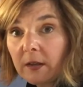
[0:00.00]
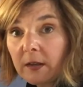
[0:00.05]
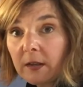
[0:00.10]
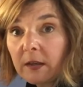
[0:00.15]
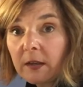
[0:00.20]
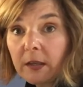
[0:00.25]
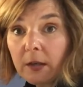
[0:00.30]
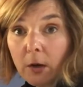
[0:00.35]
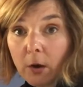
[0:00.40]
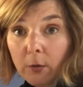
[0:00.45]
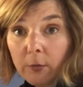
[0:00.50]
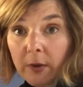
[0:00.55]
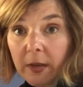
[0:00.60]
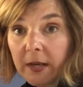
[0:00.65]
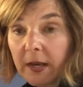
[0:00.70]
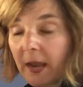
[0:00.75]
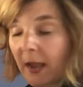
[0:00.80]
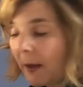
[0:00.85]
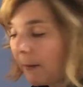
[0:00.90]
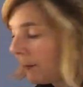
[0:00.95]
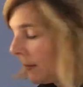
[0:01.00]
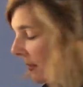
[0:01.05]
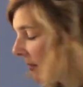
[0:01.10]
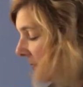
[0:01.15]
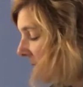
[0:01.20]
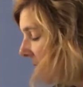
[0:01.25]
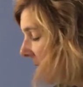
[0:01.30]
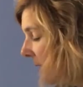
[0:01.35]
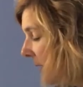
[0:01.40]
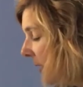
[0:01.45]
It already happened.
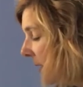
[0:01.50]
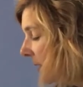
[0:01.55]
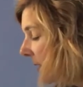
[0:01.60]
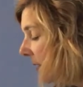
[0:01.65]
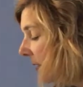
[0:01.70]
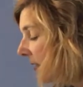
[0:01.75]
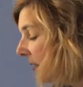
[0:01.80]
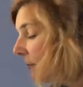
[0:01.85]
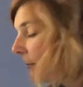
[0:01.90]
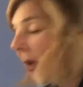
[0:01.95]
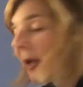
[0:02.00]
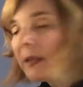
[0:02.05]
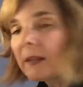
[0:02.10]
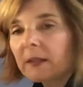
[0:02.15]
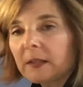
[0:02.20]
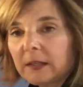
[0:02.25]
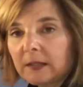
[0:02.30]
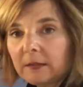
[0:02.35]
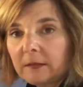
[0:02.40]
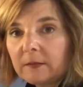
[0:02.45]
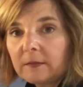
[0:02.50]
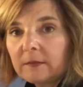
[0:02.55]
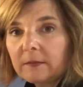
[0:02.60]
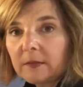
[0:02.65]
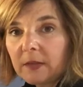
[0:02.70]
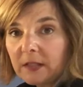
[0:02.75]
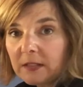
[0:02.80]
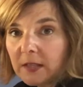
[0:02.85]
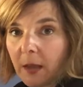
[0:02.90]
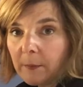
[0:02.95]
Smiling.
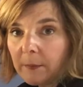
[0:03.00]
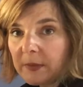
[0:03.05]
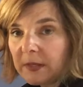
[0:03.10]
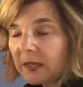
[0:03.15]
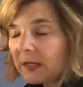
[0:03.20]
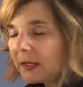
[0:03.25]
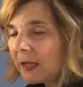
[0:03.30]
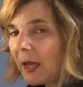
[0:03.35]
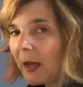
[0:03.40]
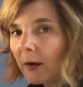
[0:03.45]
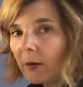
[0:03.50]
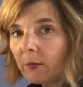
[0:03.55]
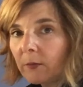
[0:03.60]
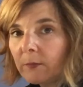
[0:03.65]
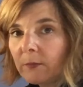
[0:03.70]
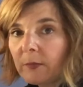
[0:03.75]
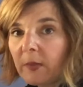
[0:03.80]
It's happening now.